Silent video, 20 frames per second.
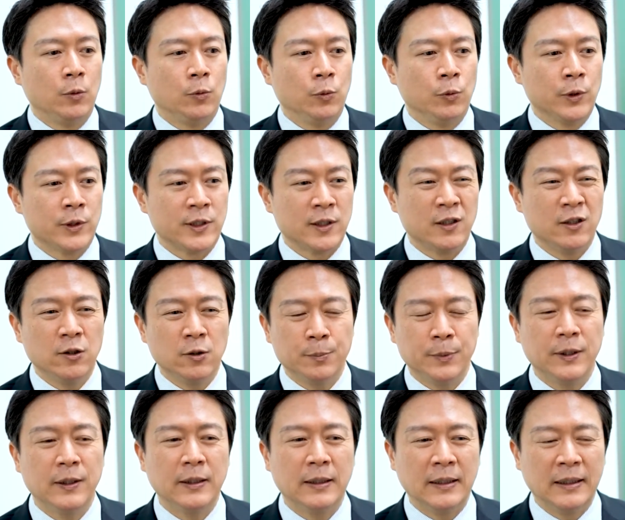was a little
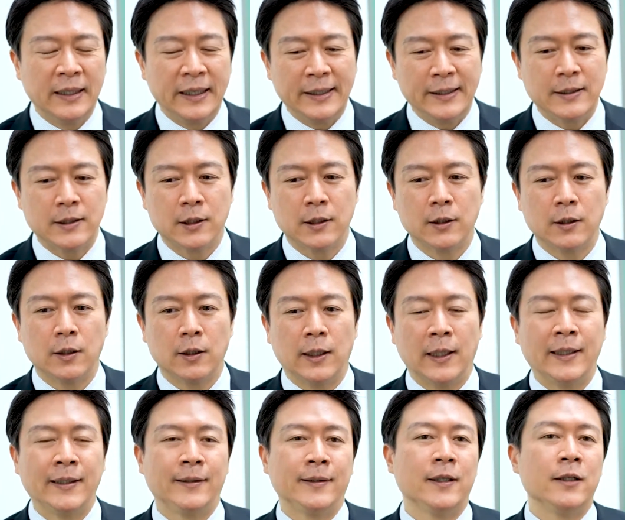bit late
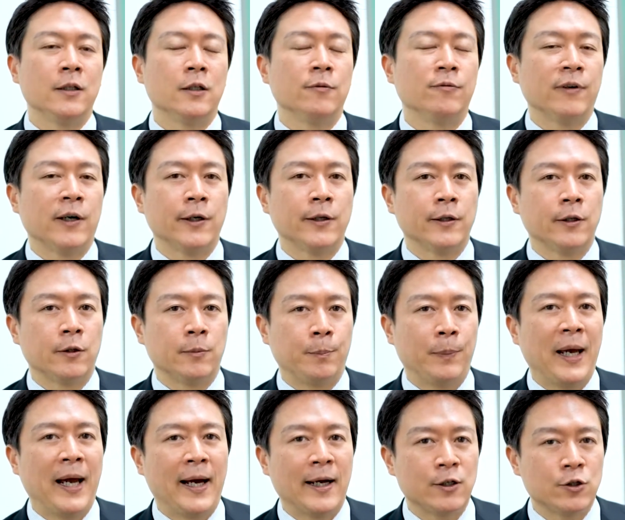identifying their
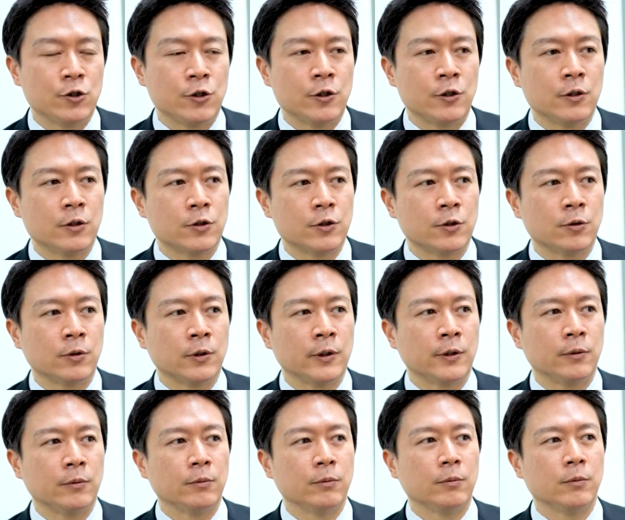passion. So
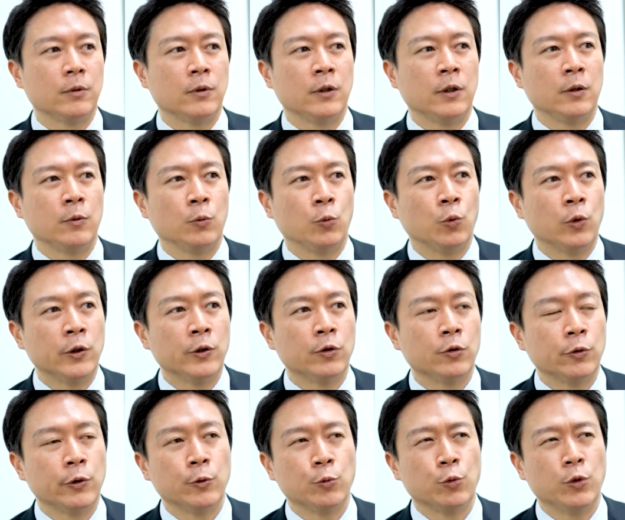they, they weren't
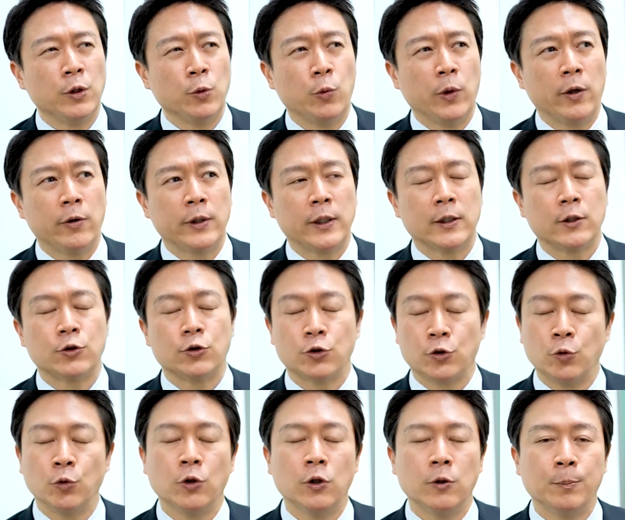doing really well in
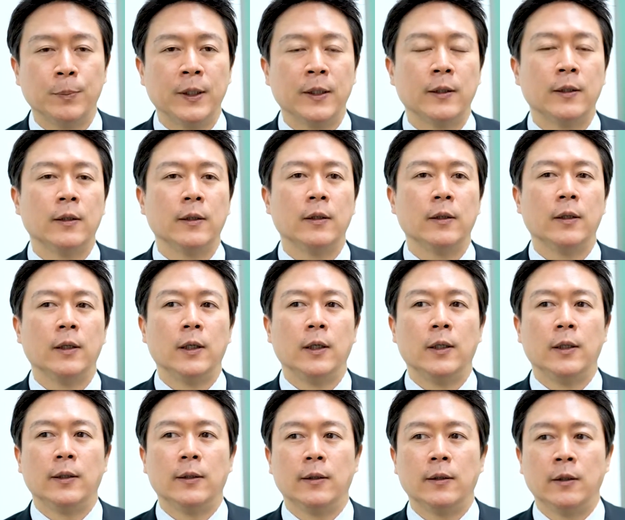school, but
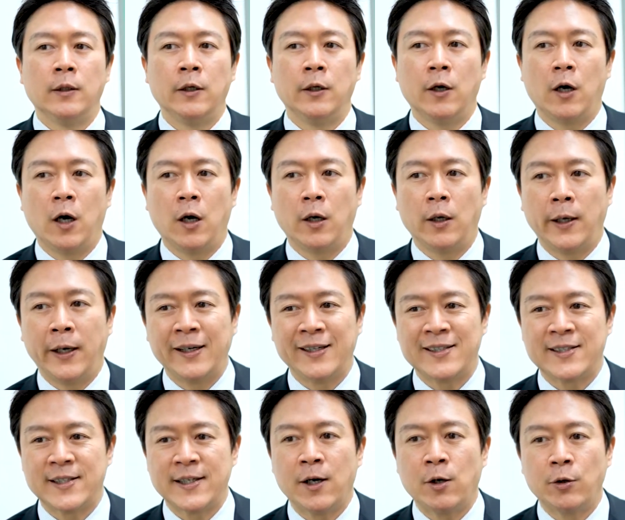they
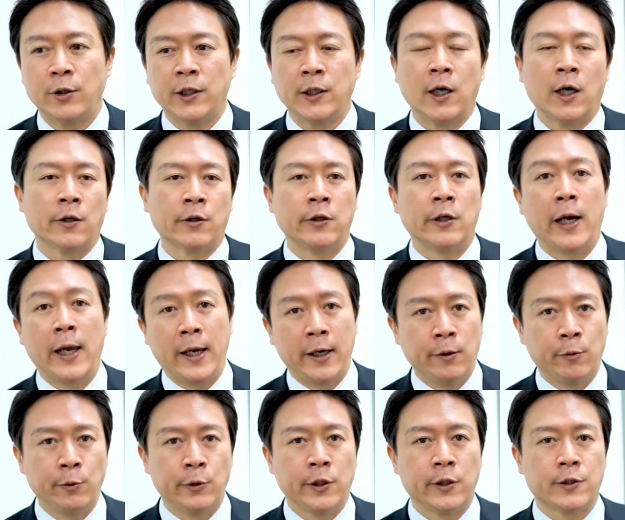excel in other
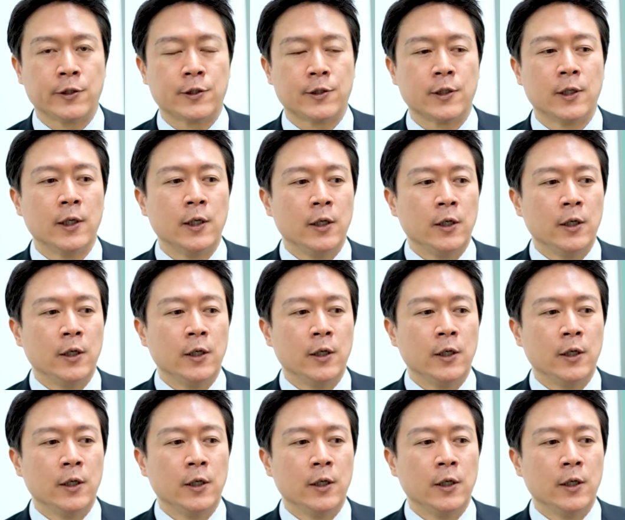areas.